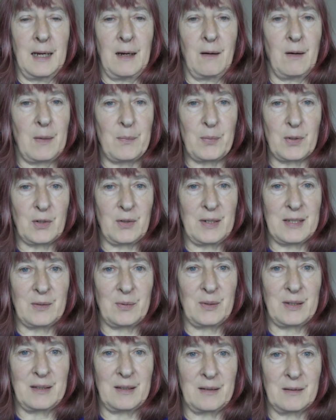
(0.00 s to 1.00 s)
I progress
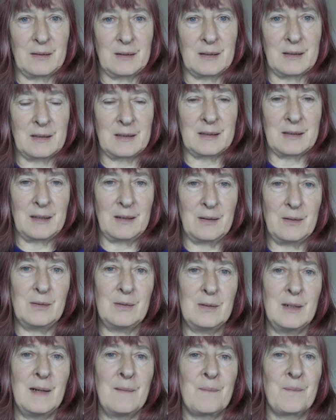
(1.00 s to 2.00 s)
with those.
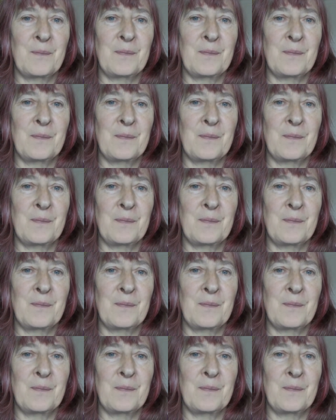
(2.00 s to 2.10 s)
So